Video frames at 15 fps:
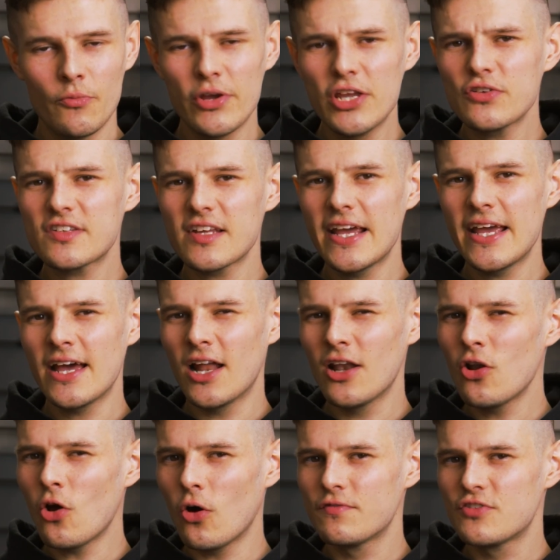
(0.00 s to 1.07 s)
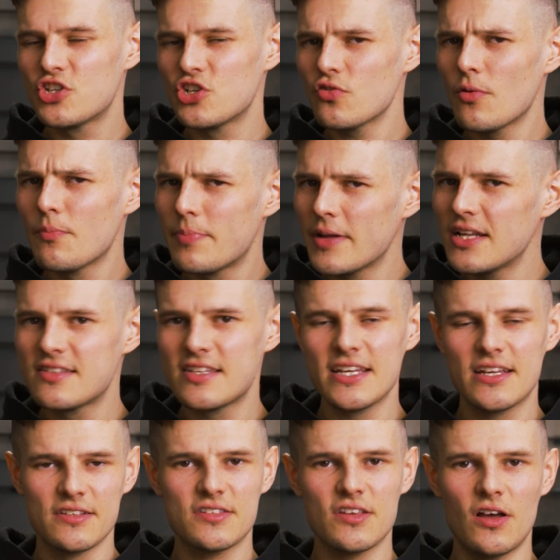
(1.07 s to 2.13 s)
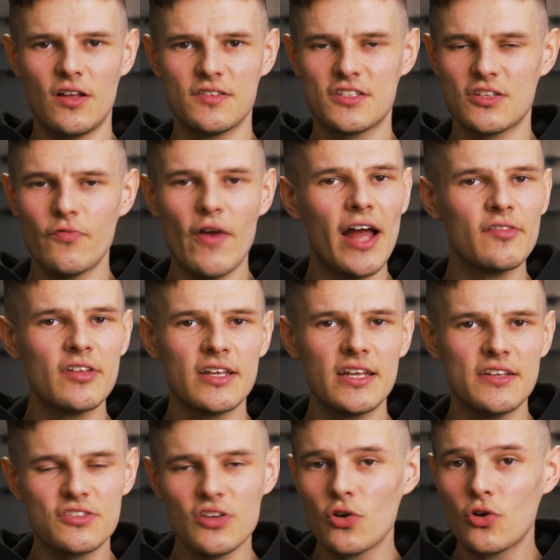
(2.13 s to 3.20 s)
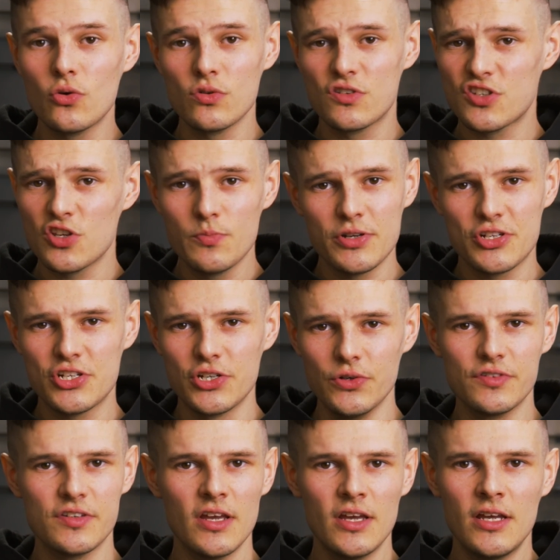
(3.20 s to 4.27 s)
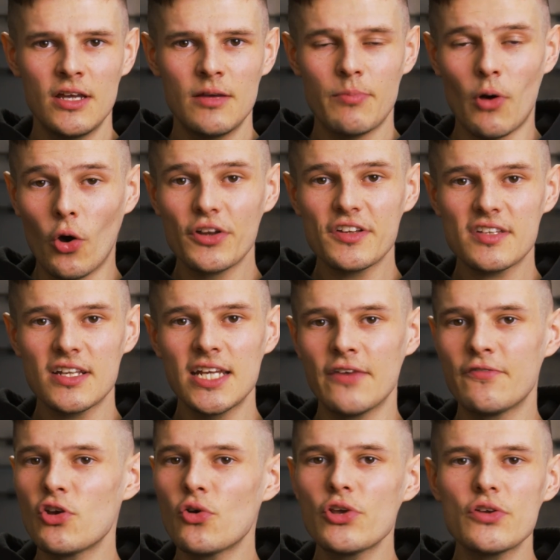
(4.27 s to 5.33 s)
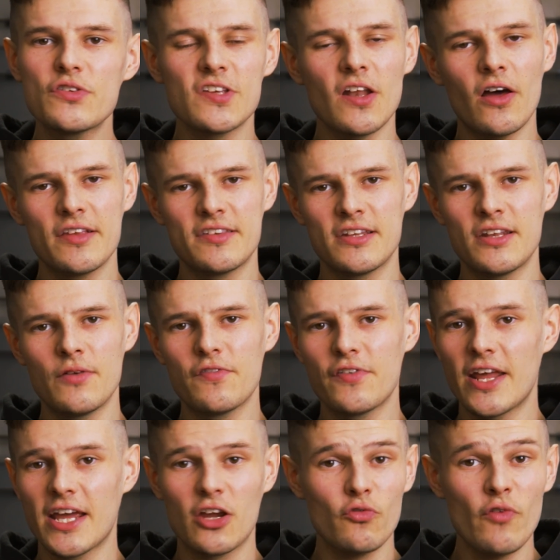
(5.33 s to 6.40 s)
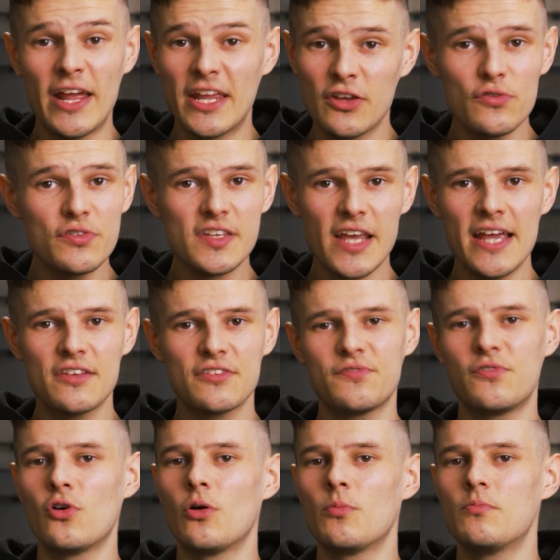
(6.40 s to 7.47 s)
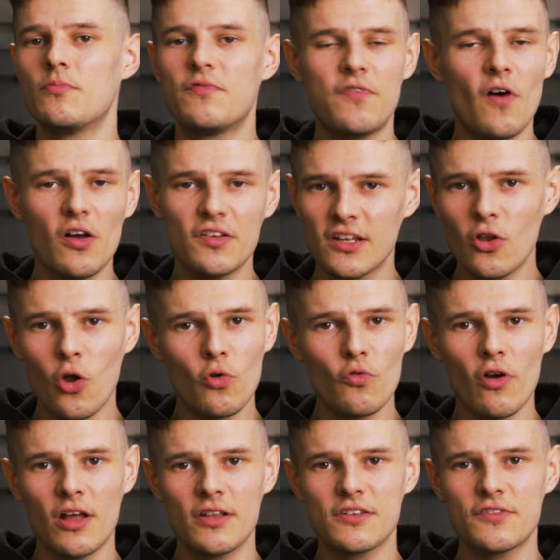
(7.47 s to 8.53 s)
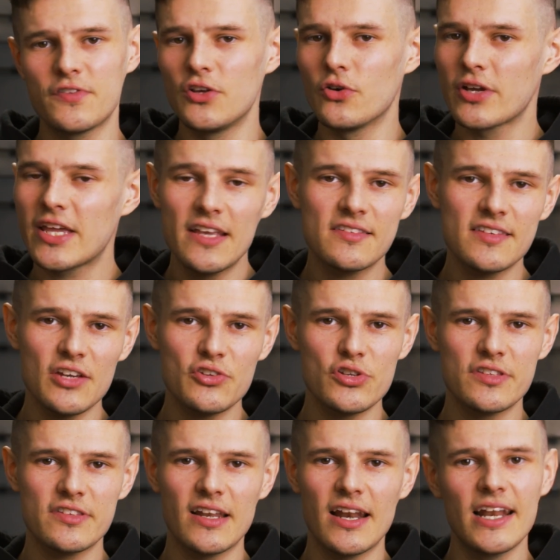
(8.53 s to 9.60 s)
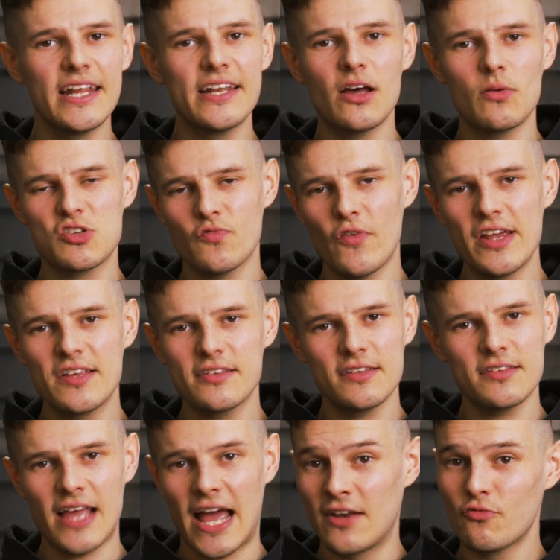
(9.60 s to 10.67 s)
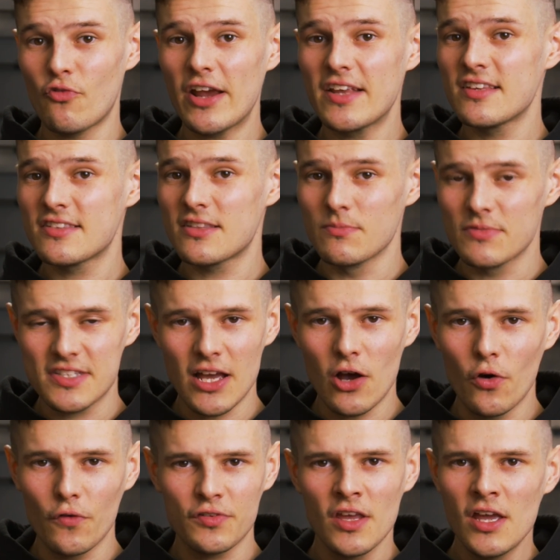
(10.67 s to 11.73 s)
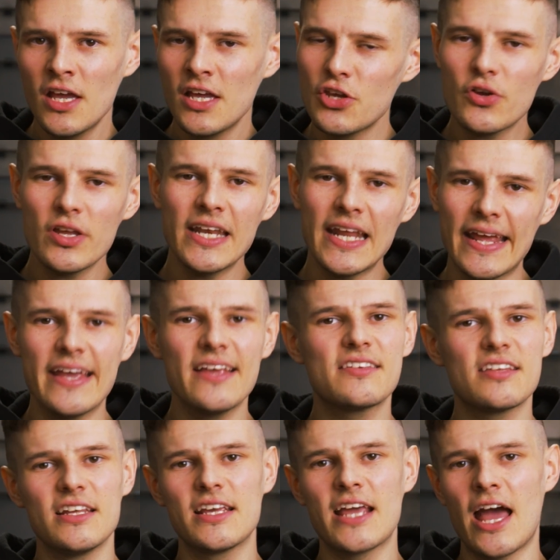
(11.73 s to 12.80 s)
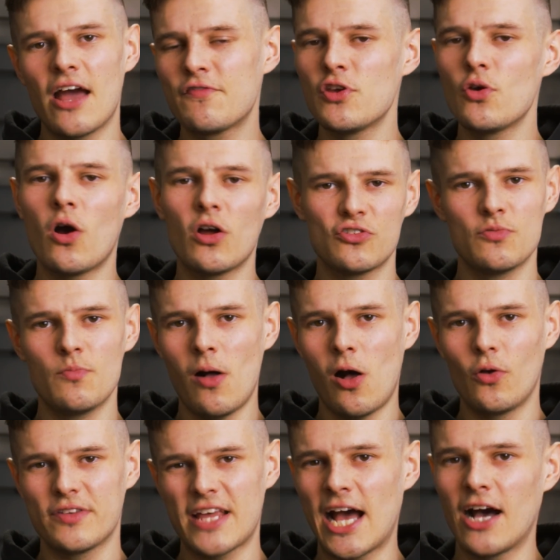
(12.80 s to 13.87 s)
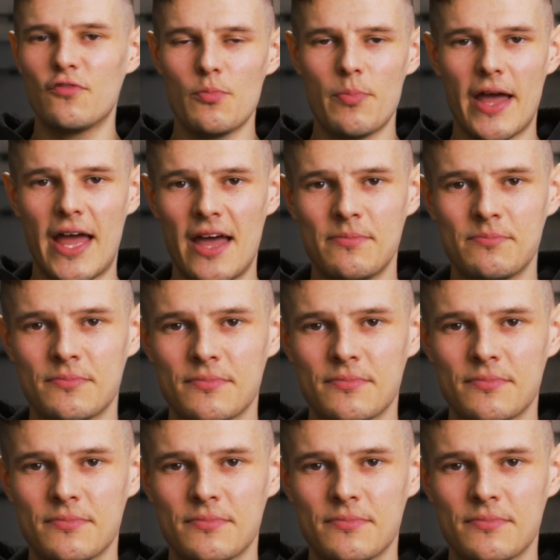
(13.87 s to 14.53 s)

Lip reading: We used to hear a lot of durability concerns surrounding these so-called super shoes, but honestly, if you're utilising them for their correct use case for faster long runs, for your key sessions in the lead up to races and races themselves, you can easily get a few hundred miles out of a pair.